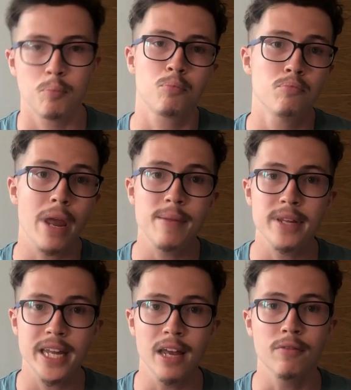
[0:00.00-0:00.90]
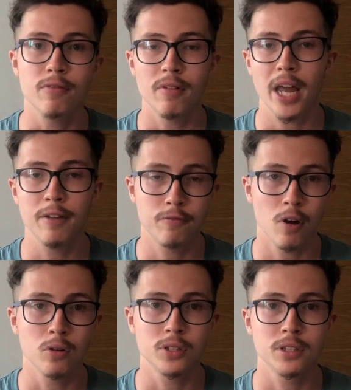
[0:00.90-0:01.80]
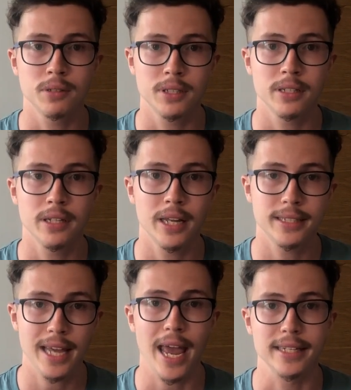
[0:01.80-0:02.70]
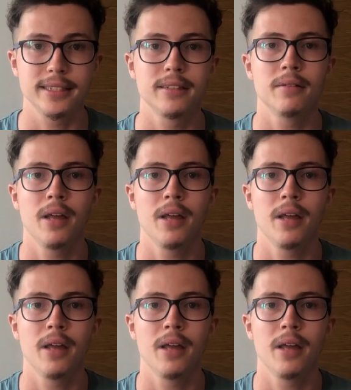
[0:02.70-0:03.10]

maybe give a false test,